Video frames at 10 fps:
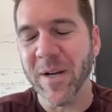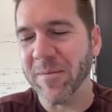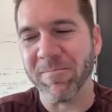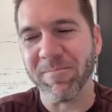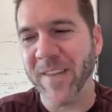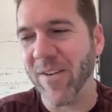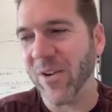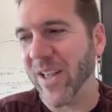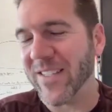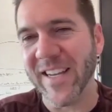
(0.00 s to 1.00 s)
But I
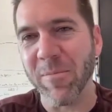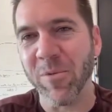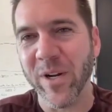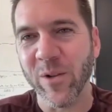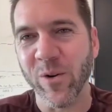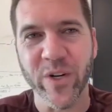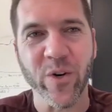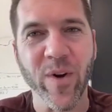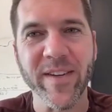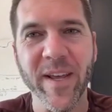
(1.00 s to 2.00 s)
realized that I'm pretty allergic
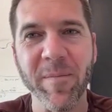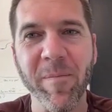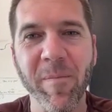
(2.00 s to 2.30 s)
to red tape.